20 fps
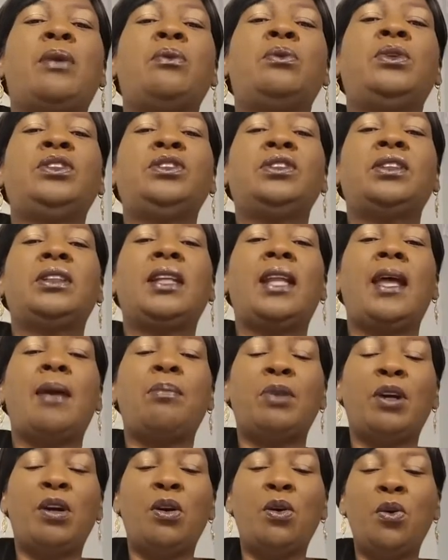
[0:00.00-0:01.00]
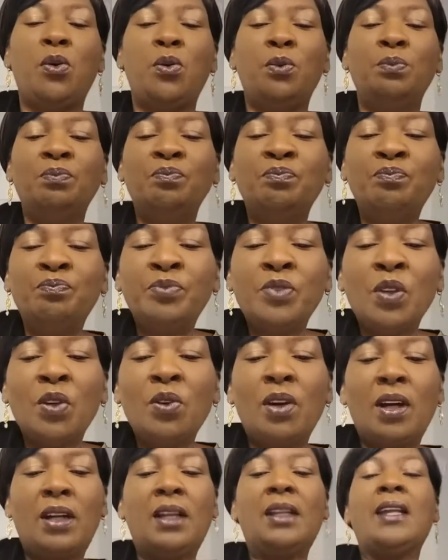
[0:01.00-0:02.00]
I want you to clap at home
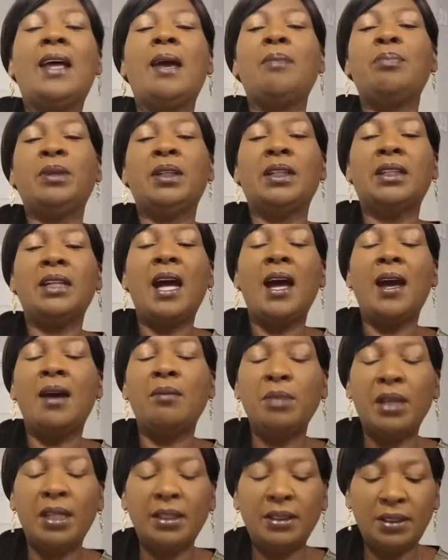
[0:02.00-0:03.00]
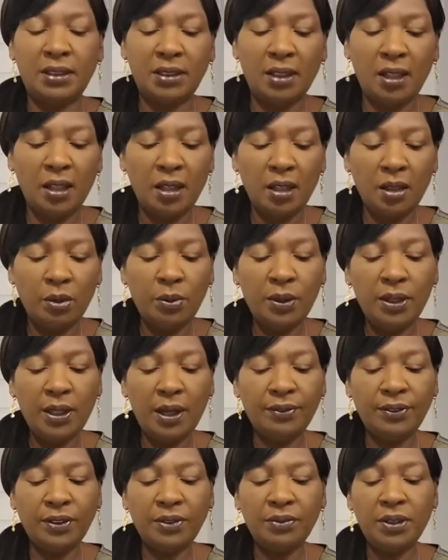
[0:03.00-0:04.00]
or clap in the comments. We
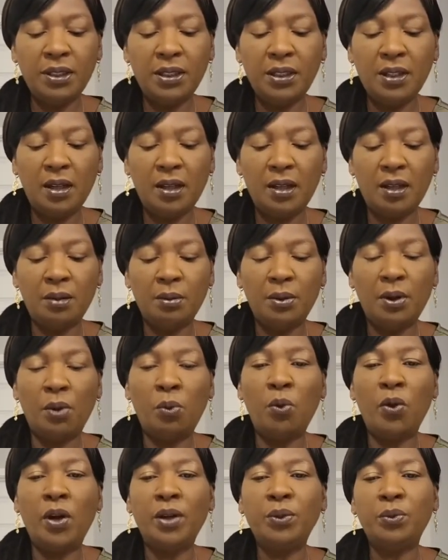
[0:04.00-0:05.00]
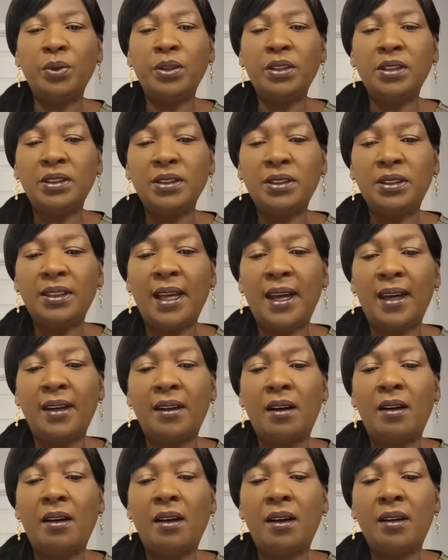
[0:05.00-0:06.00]
have three um, award winners
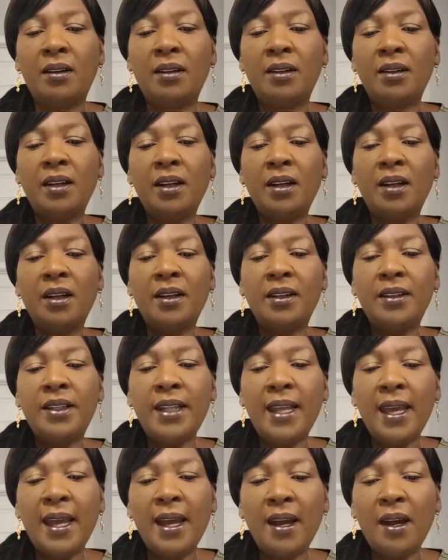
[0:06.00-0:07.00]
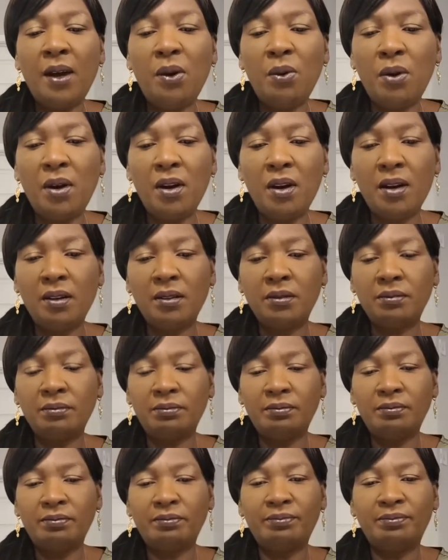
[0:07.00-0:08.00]
that are now,
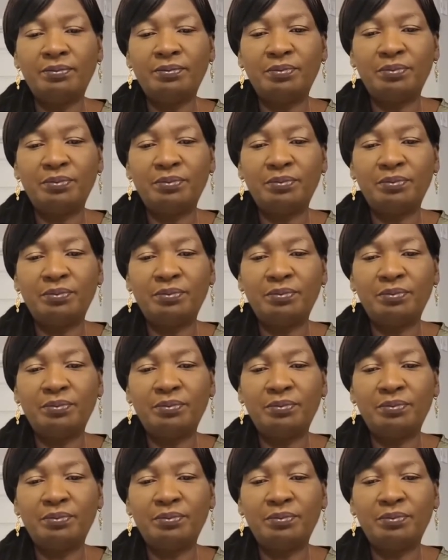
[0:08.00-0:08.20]
um,